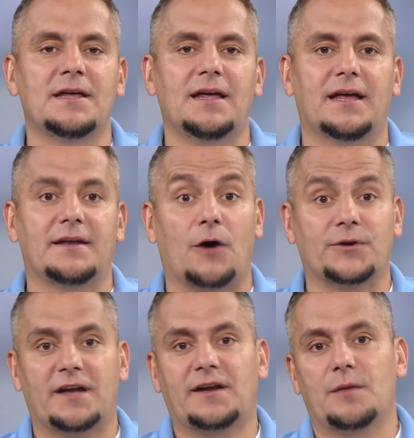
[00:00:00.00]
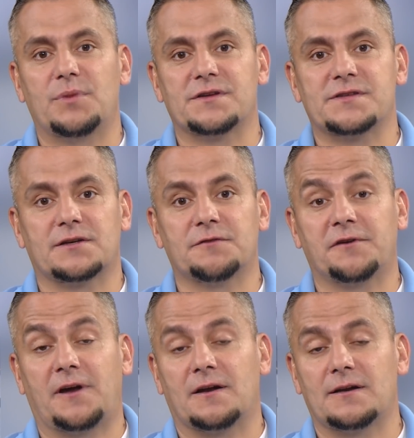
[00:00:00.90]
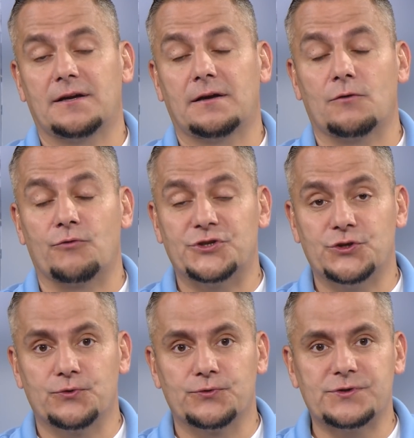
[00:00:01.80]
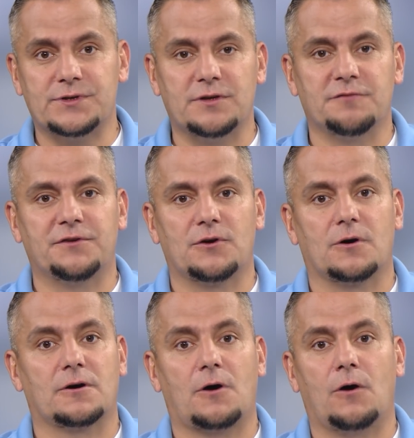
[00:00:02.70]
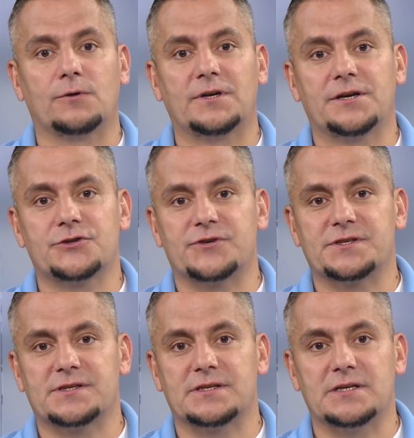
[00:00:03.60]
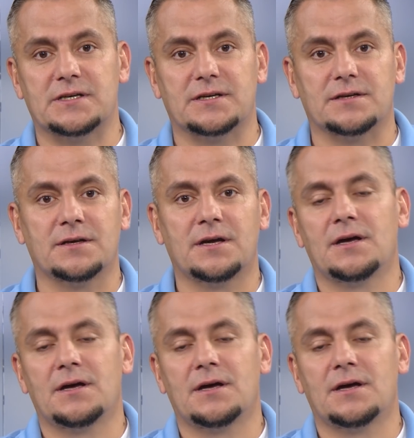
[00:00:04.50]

and how that can be significantly reduced if you're only interested in